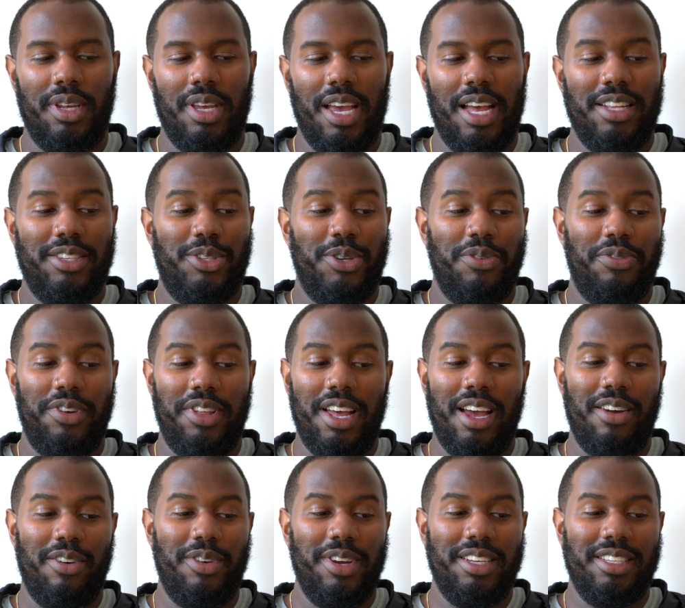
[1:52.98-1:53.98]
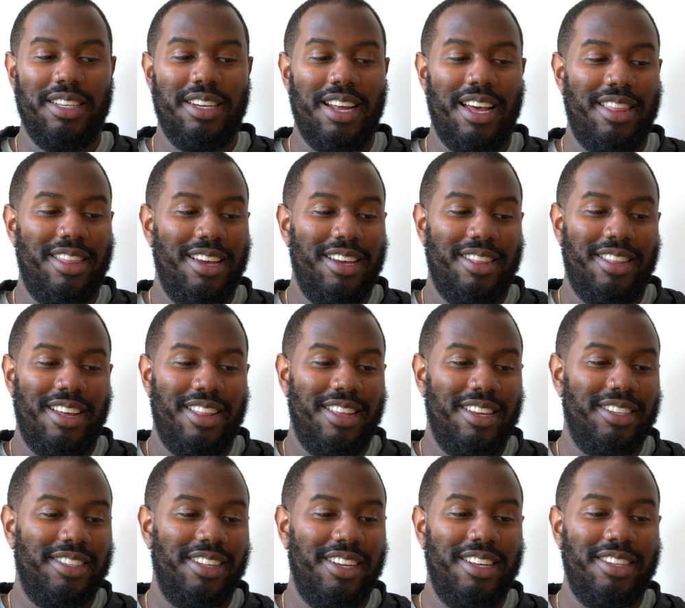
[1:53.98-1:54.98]
And so for that reason, I think that
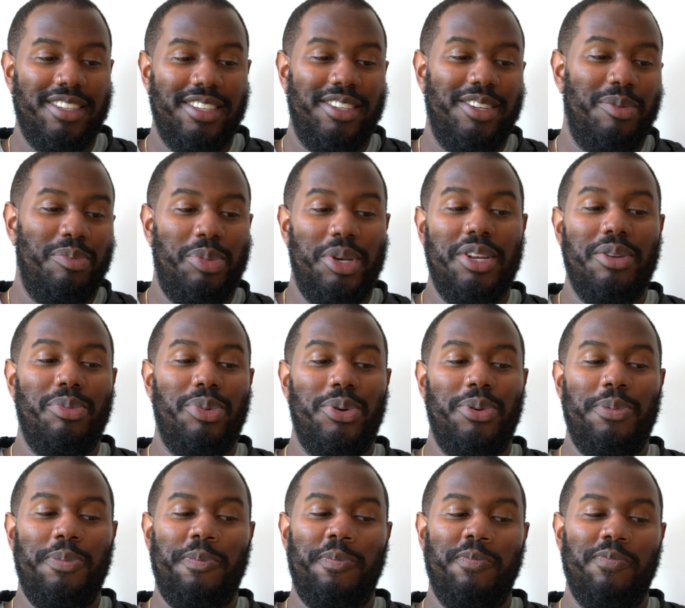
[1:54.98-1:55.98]
this lens is unbeatable.